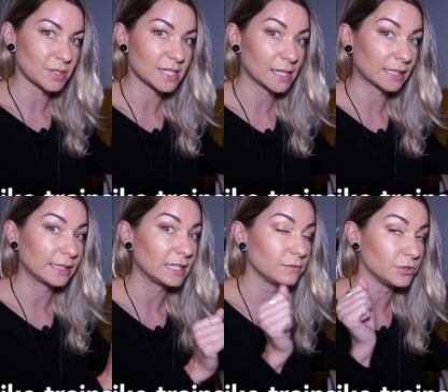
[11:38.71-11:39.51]

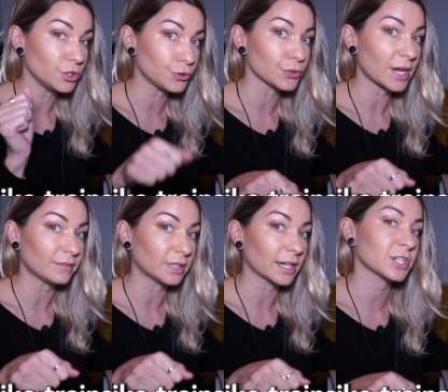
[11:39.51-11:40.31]
particularly if you do
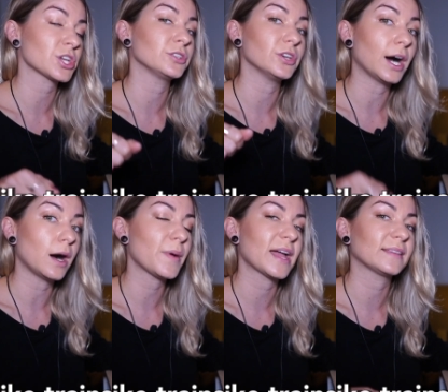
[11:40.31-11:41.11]
have luggage and you
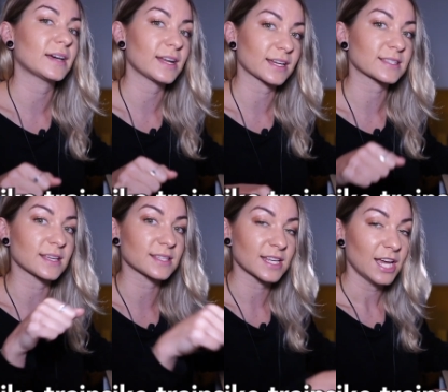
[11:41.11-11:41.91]
are paying that
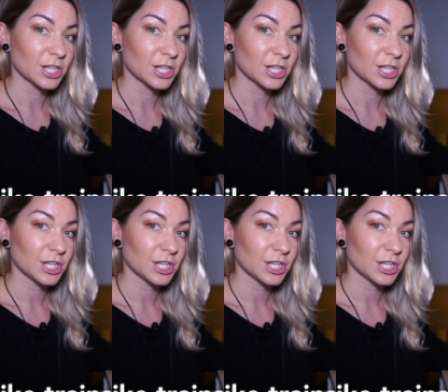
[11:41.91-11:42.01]
excess